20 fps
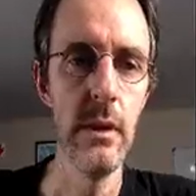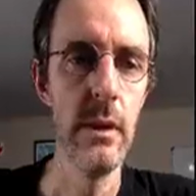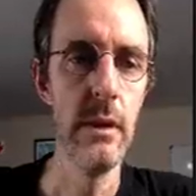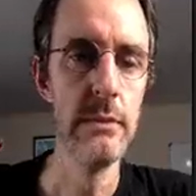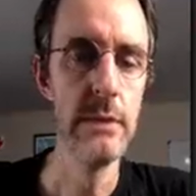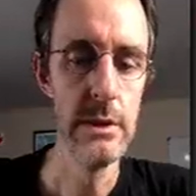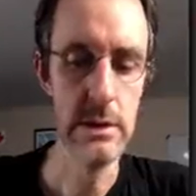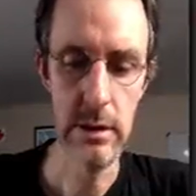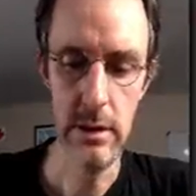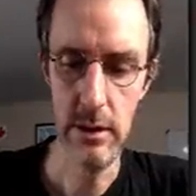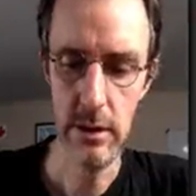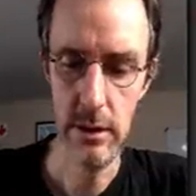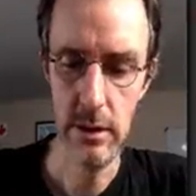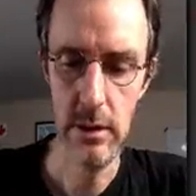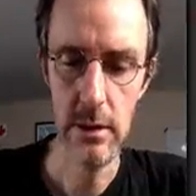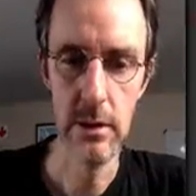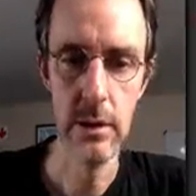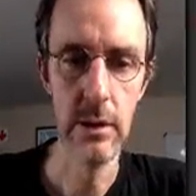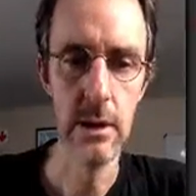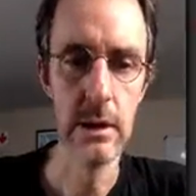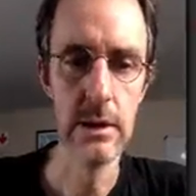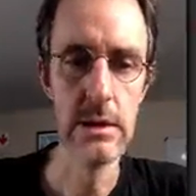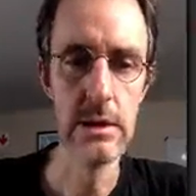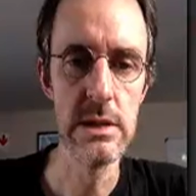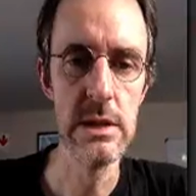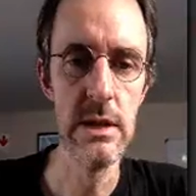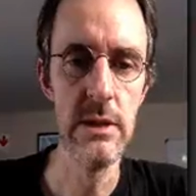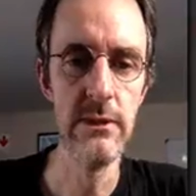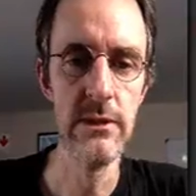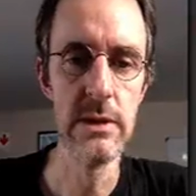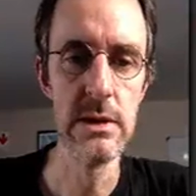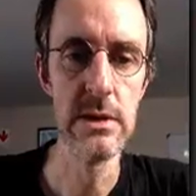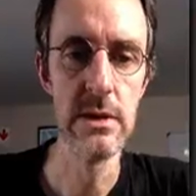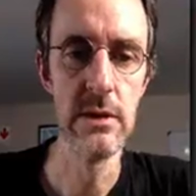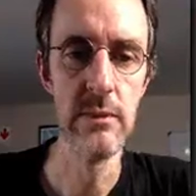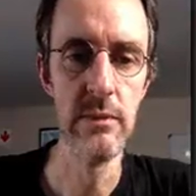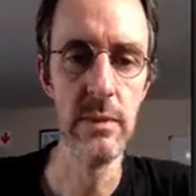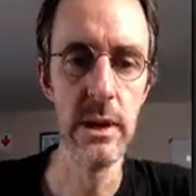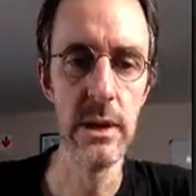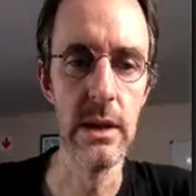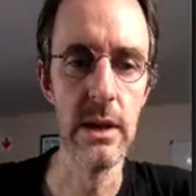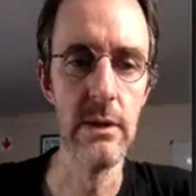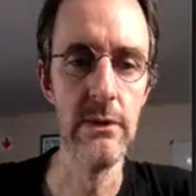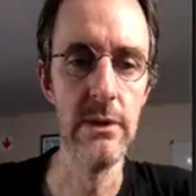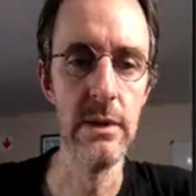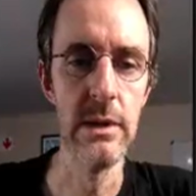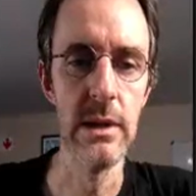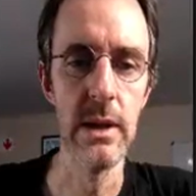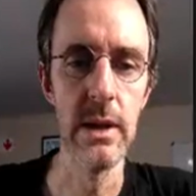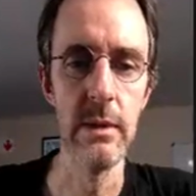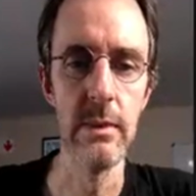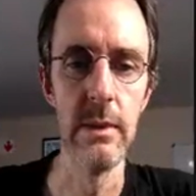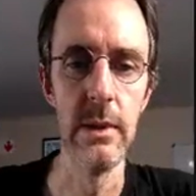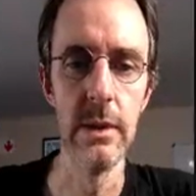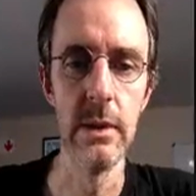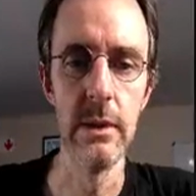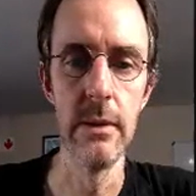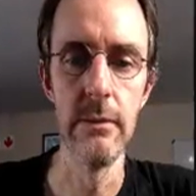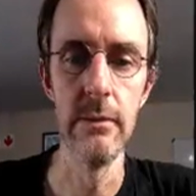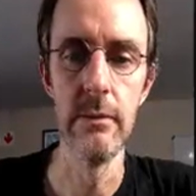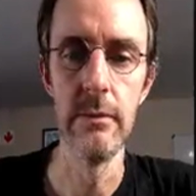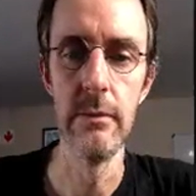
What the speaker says: just going to go and look and see if it's sort of picked everything up now.